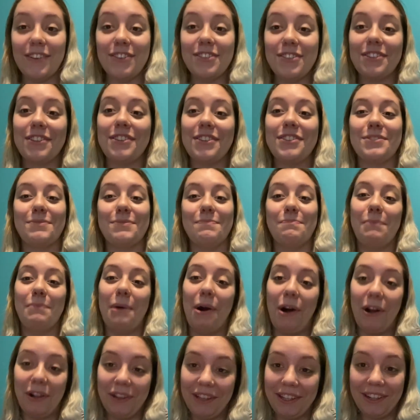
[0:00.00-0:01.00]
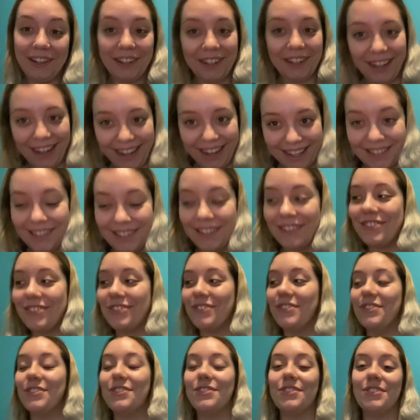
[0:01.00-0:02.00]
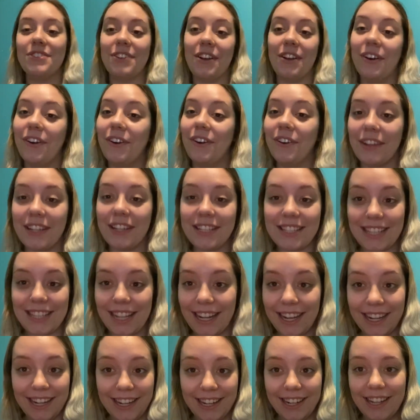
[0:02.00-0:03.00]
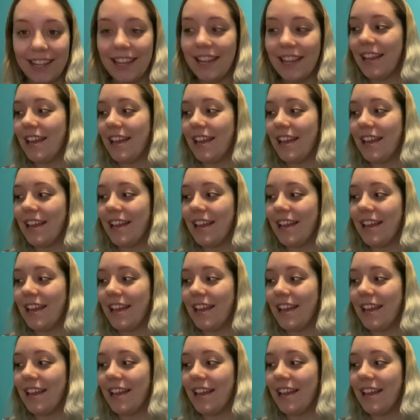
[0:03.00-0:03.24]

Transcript: She started just bawling her eyes out. She was so excited